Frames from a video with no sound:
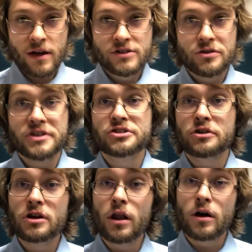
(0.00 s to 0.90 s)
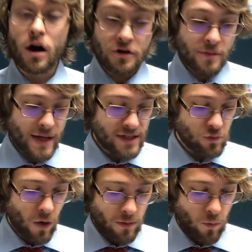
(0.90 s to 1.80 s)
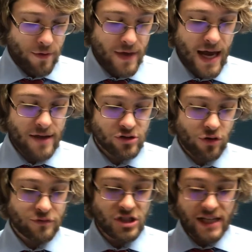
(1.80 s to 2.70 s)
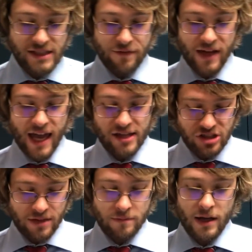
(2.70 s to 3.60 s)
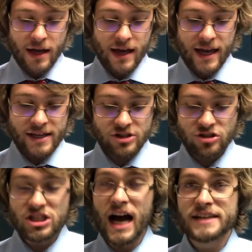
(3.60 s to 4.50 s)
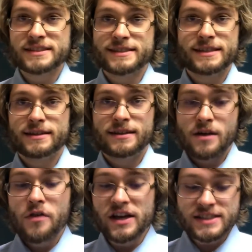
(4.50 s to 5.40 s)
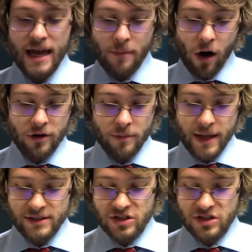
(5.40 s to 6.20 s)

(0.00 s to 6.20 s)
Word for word: So a circular argument is one where the sort of justification is just the same argument.